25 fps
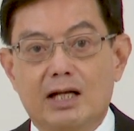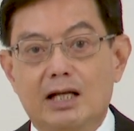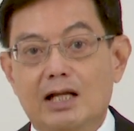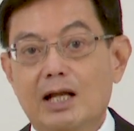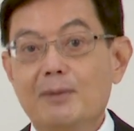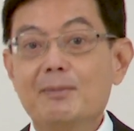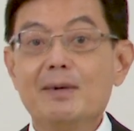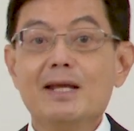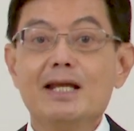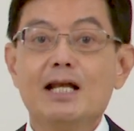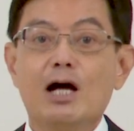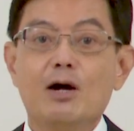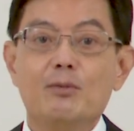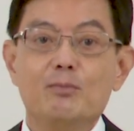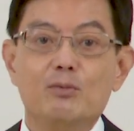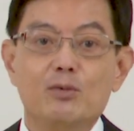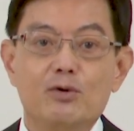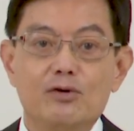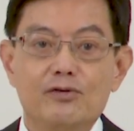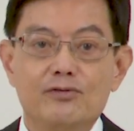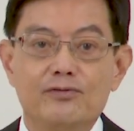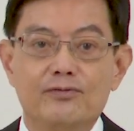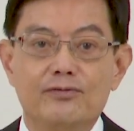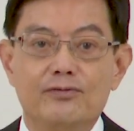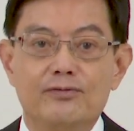Let me now
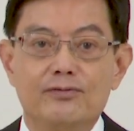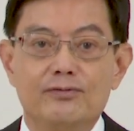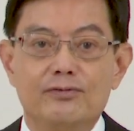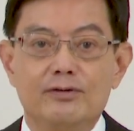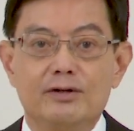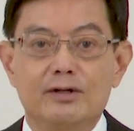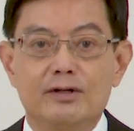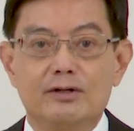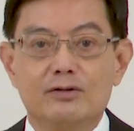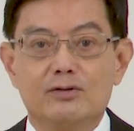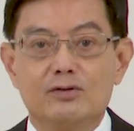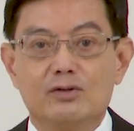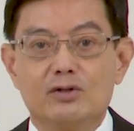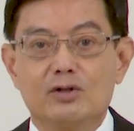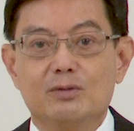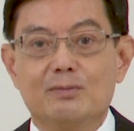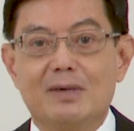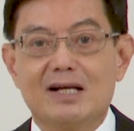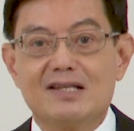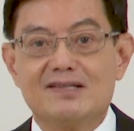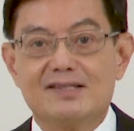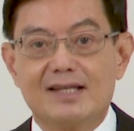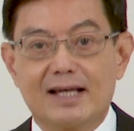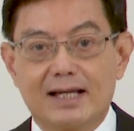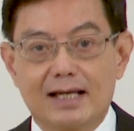move to
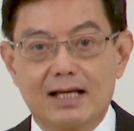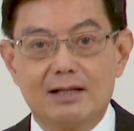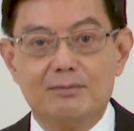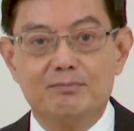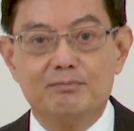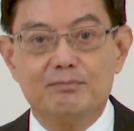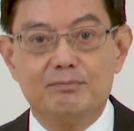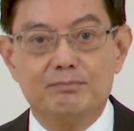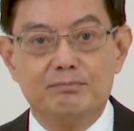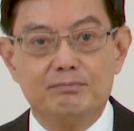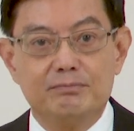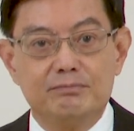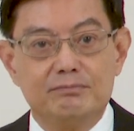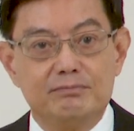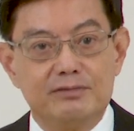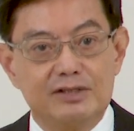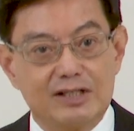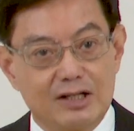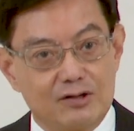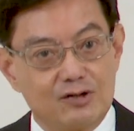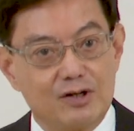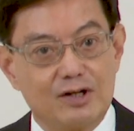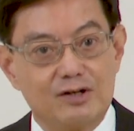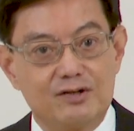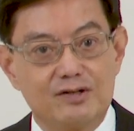my second
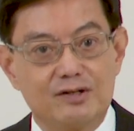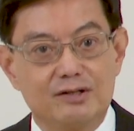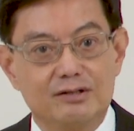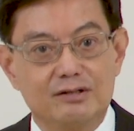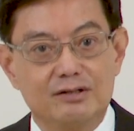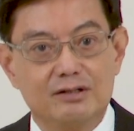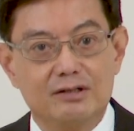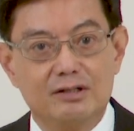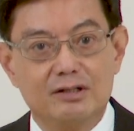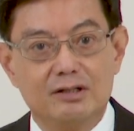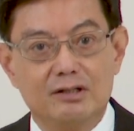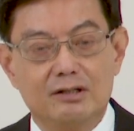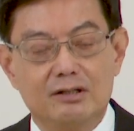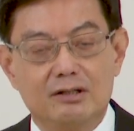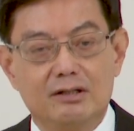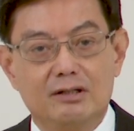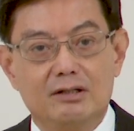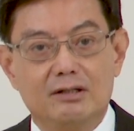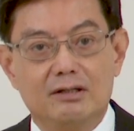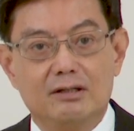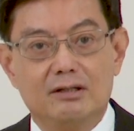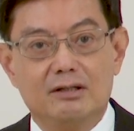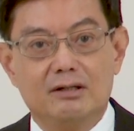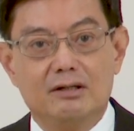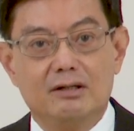suggestion.
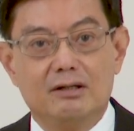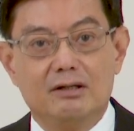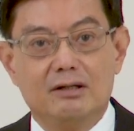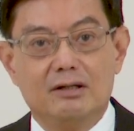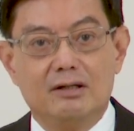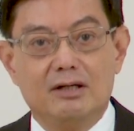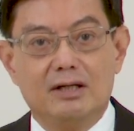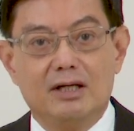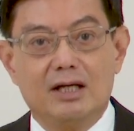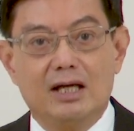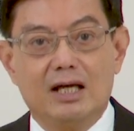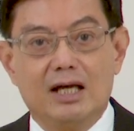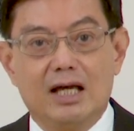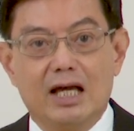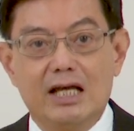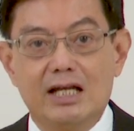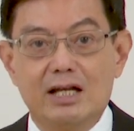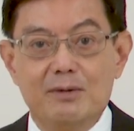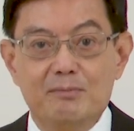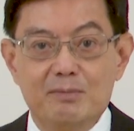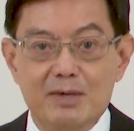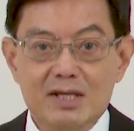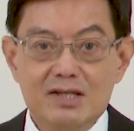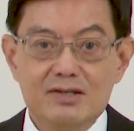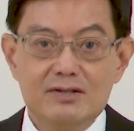In
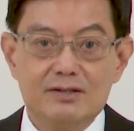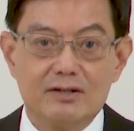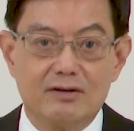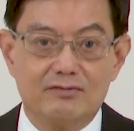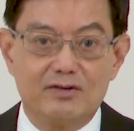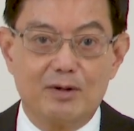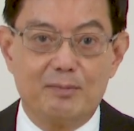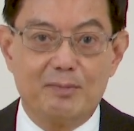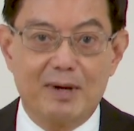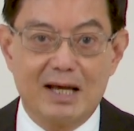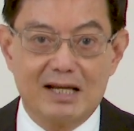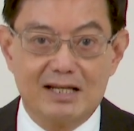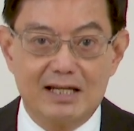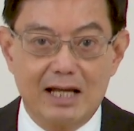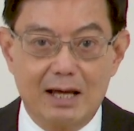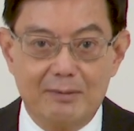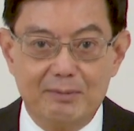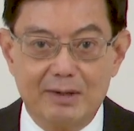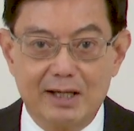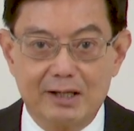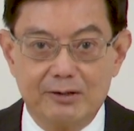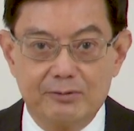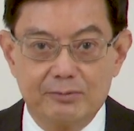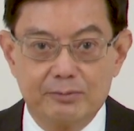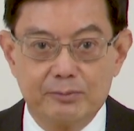the midst of the
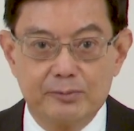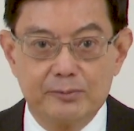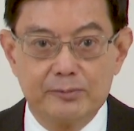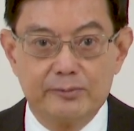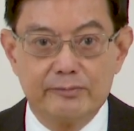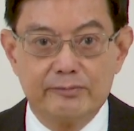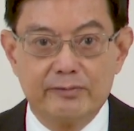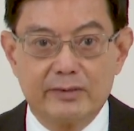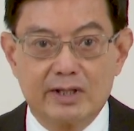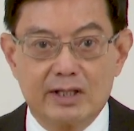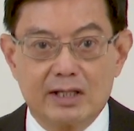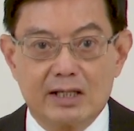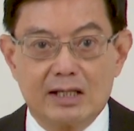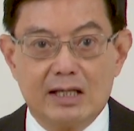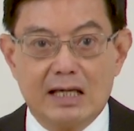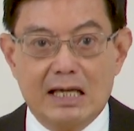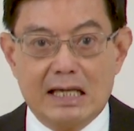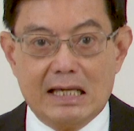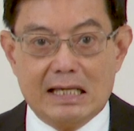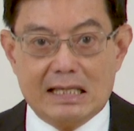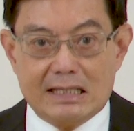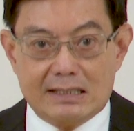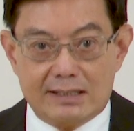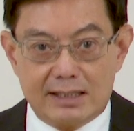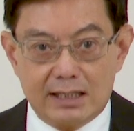pandemic,
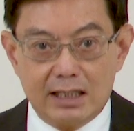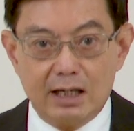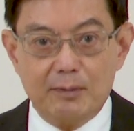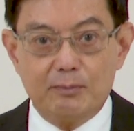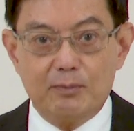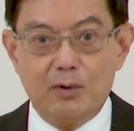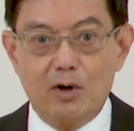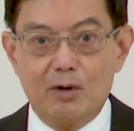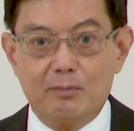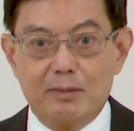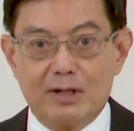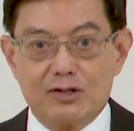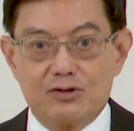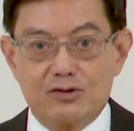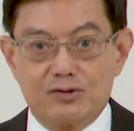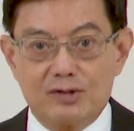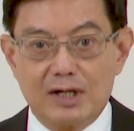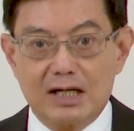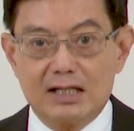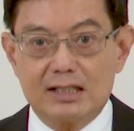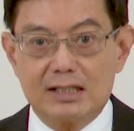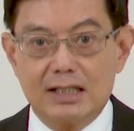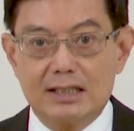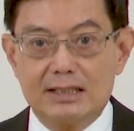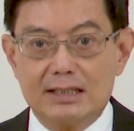Singapore must
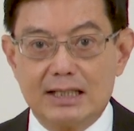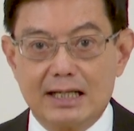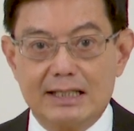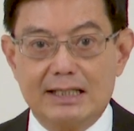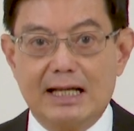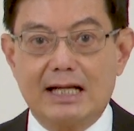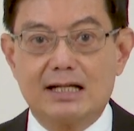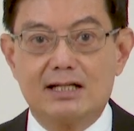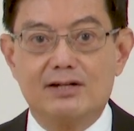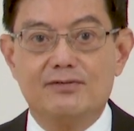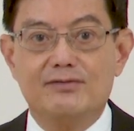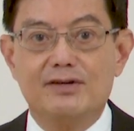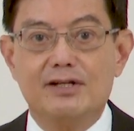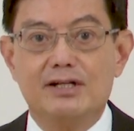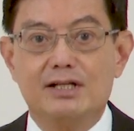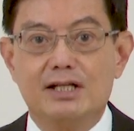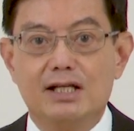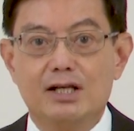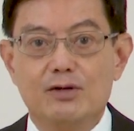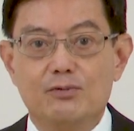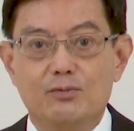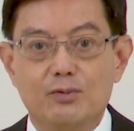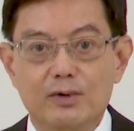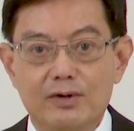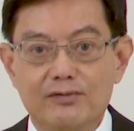strengthen
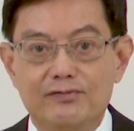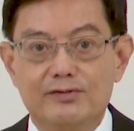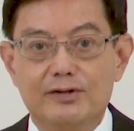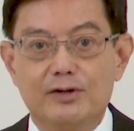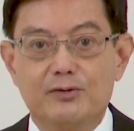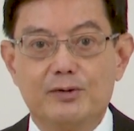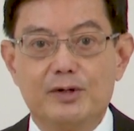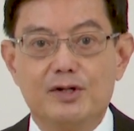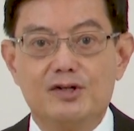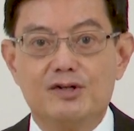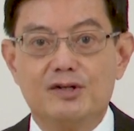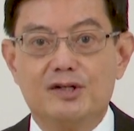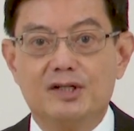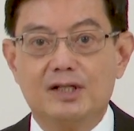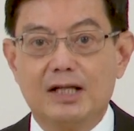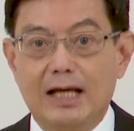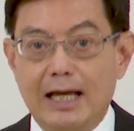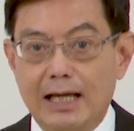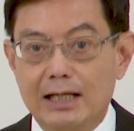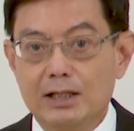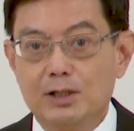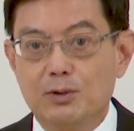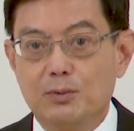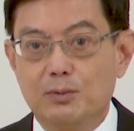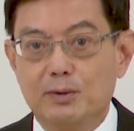connectivity with the region
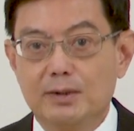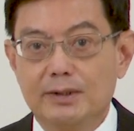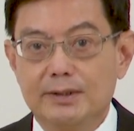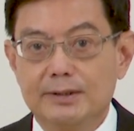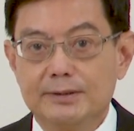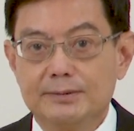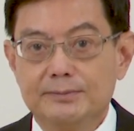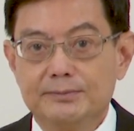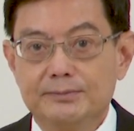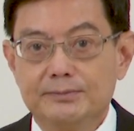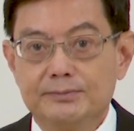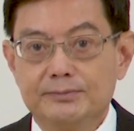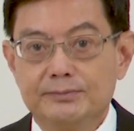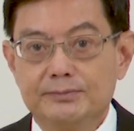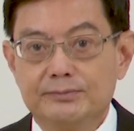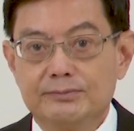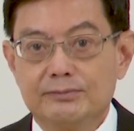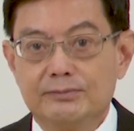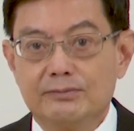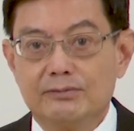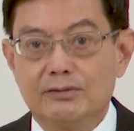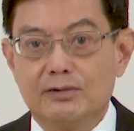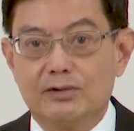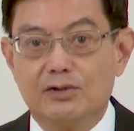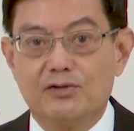and the world
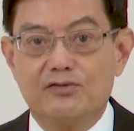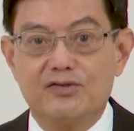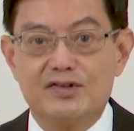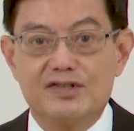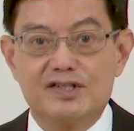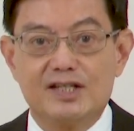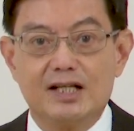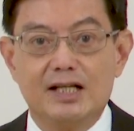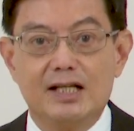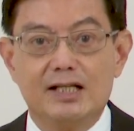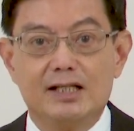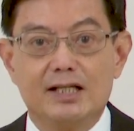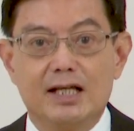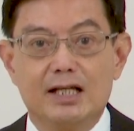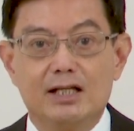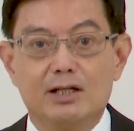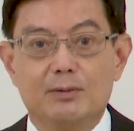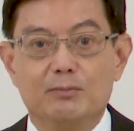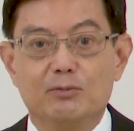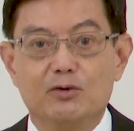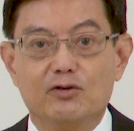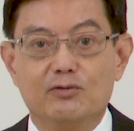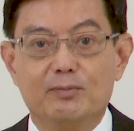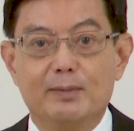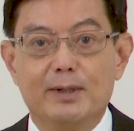to facilitate the
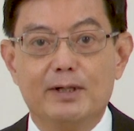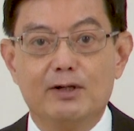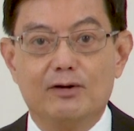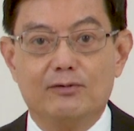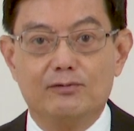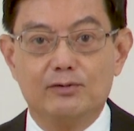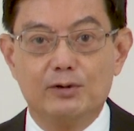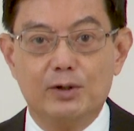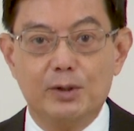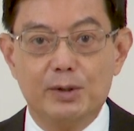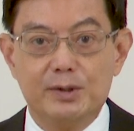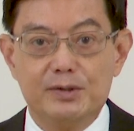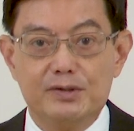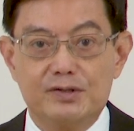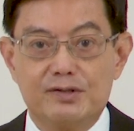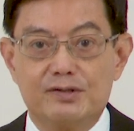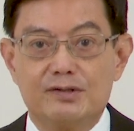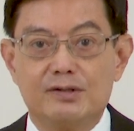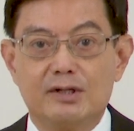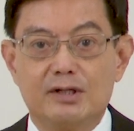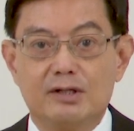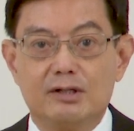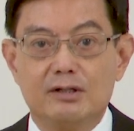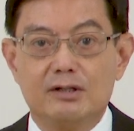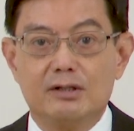movement of
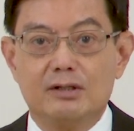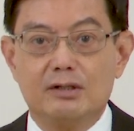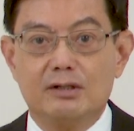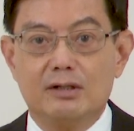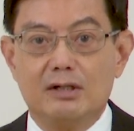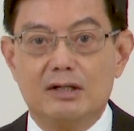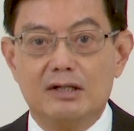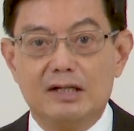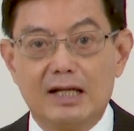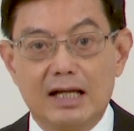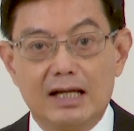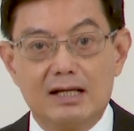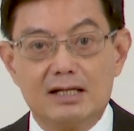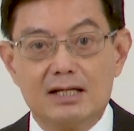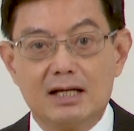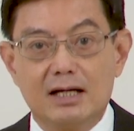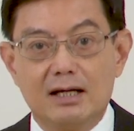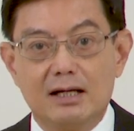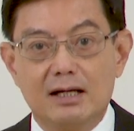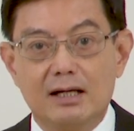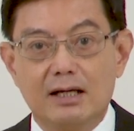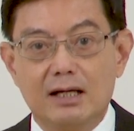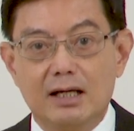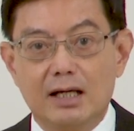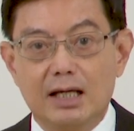goods,
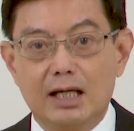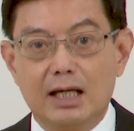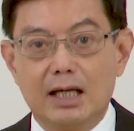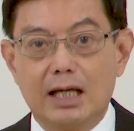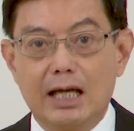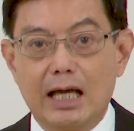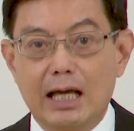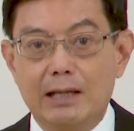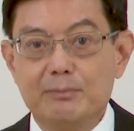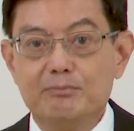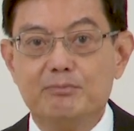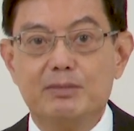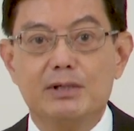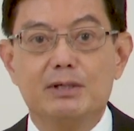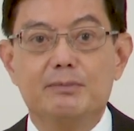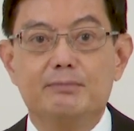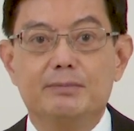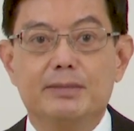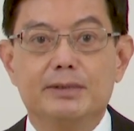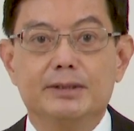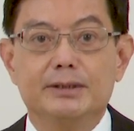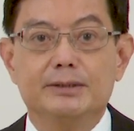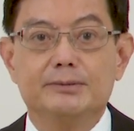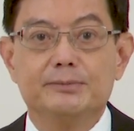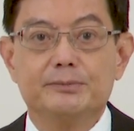data, and
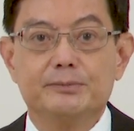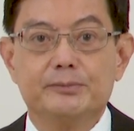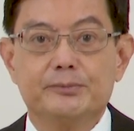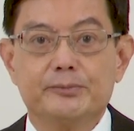people.